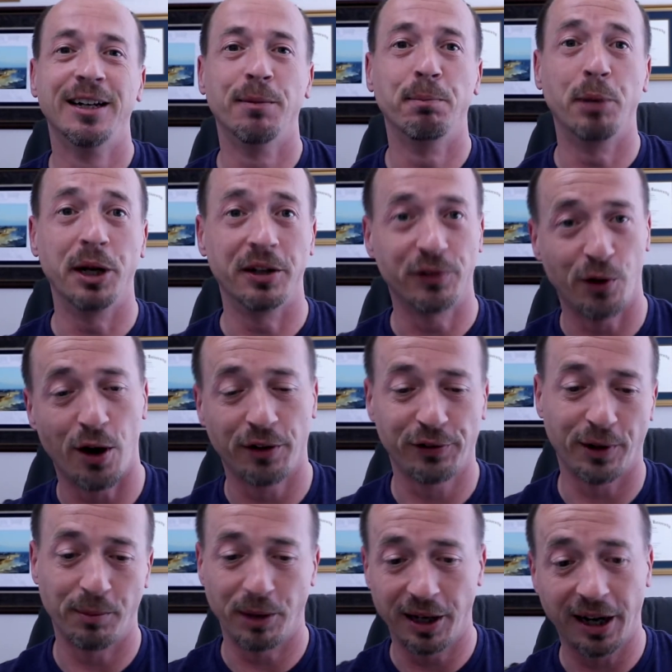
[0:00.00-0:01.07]
but it's
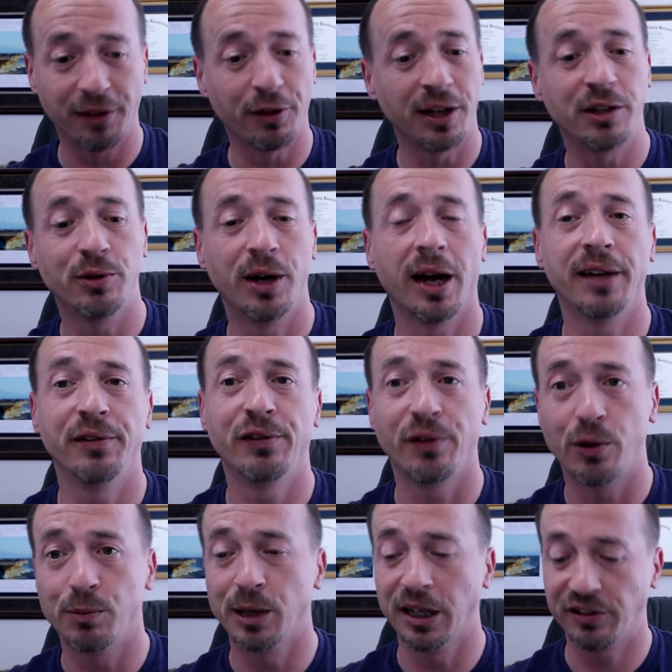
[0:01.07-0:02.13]
awesome, and I thank you guys so
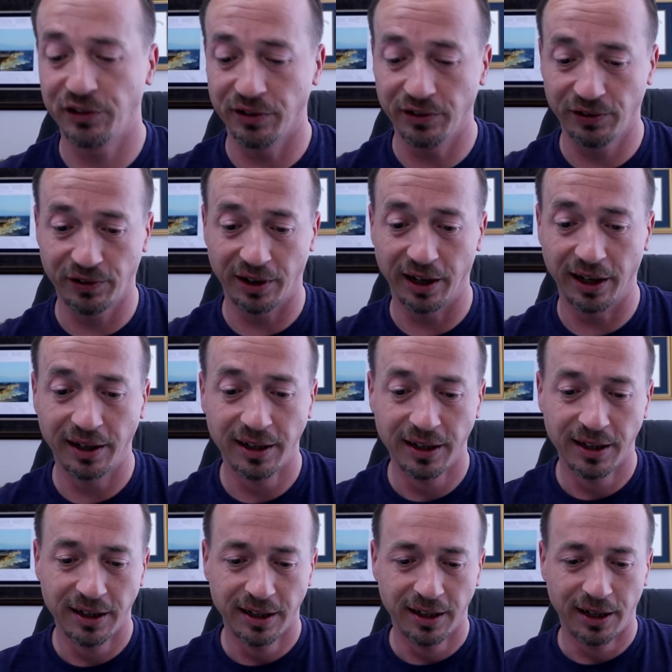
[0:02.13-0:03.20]
much. It's
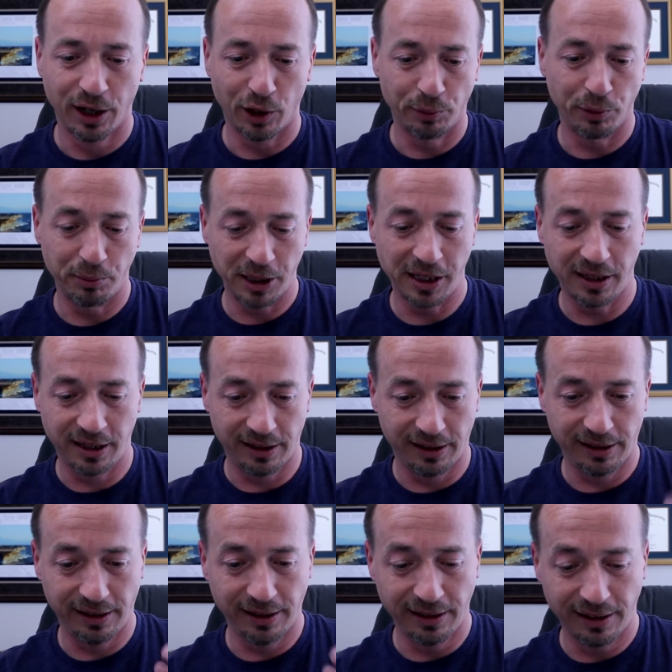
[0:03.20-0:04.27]
helping me
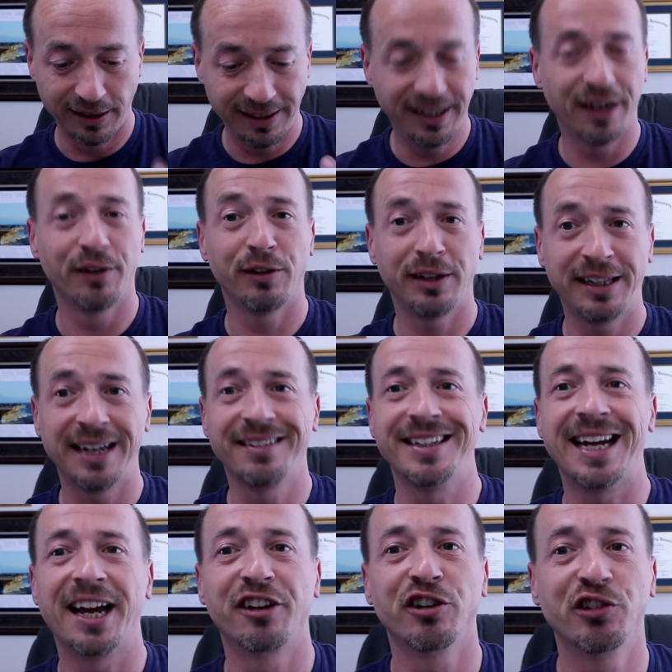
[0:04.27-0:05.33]
get the
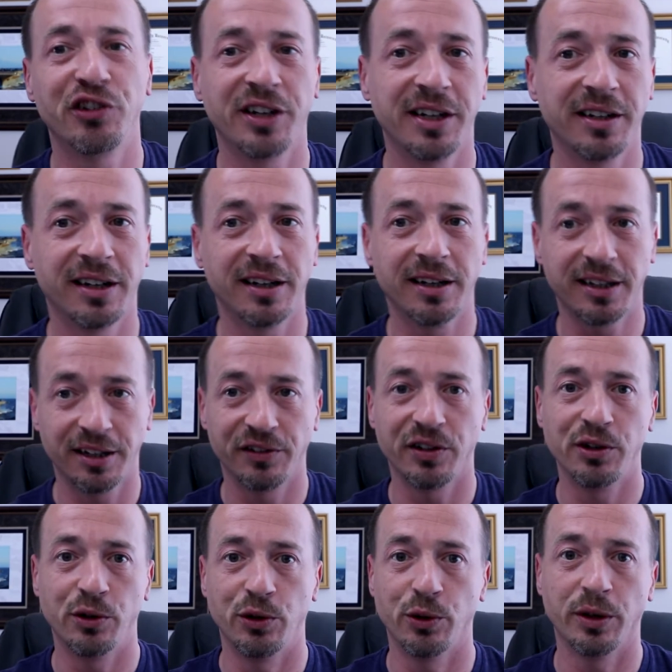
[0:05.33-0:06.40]
energy to
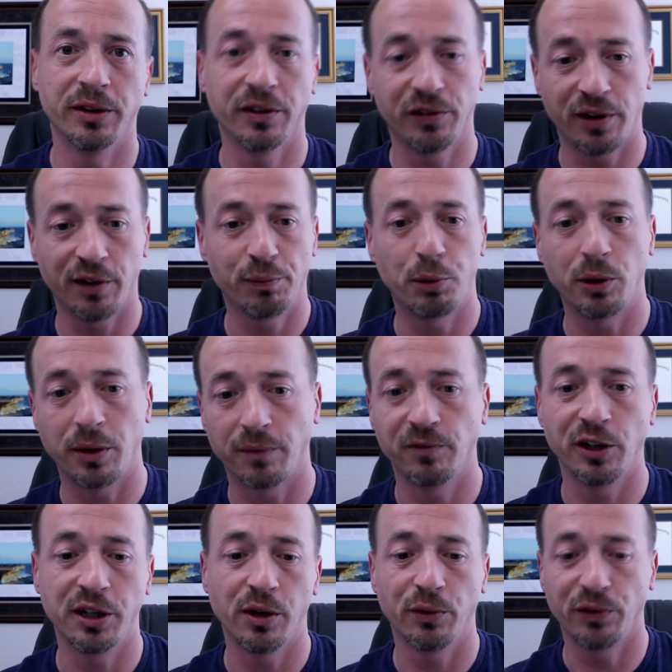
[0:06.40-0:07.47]
continue doing this stuff, putting up
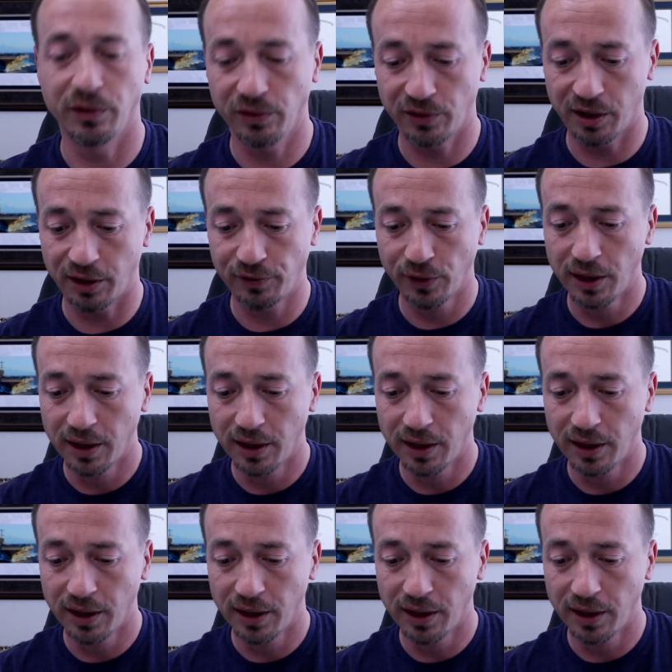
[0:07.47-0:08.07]
videos and stuff.